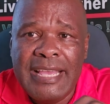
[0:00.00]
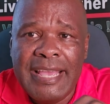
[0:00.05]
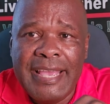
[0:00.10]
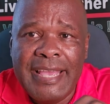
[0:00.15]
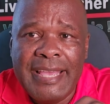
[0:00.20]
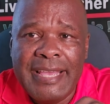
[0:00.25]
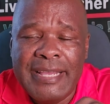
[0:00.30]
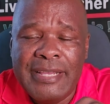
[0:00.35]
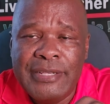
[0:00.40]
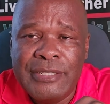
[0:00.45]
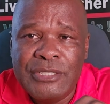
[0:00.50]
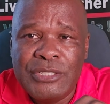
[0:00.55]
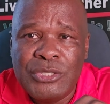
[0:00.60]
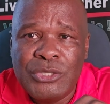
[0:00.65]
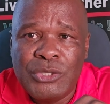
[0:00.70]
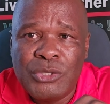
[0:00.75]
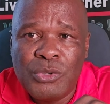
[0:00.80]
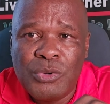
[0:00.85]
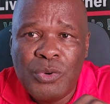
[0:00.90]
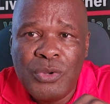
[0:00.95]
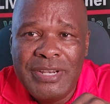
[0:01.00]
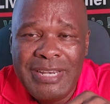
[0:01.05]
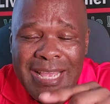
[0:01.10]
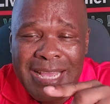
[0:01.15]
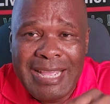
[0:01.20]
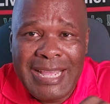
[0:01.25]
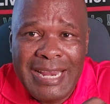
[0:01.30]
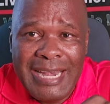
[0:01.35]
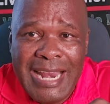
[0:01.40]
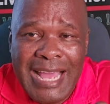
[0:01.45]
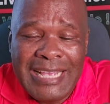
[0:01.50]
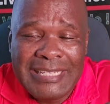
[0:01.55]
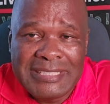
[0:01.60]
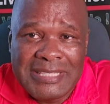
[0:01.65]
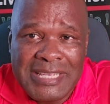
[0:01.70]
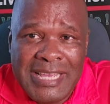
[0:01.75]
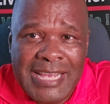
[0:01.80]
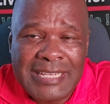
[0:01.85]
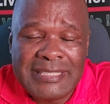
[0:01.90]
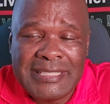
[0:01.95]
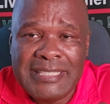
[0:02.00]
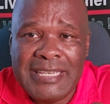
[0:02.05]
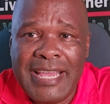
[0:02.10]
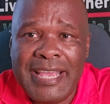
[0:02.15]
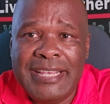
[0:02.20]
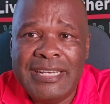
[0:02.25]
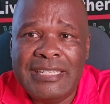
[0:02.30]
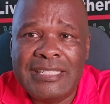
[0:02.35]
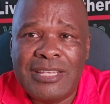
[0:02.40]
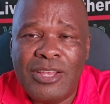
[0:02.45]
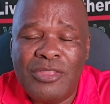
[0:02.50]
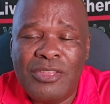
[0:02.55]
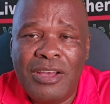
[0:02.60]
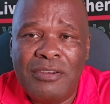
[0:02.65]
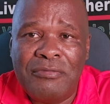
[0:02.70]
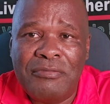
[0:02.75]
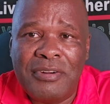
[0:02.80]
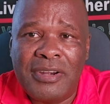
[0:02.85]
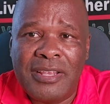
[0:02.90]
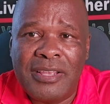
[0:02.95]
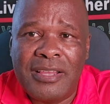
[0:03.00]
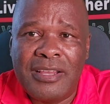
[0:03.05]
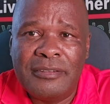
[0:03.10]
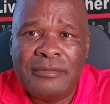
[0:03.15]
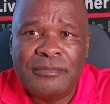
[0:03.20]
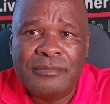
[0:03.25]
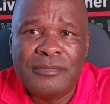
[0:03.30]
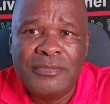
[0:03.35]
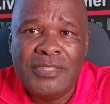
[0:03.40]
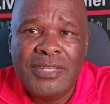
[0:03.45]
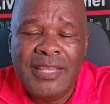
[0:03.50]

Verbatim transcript: to legalize their stay in South Africa,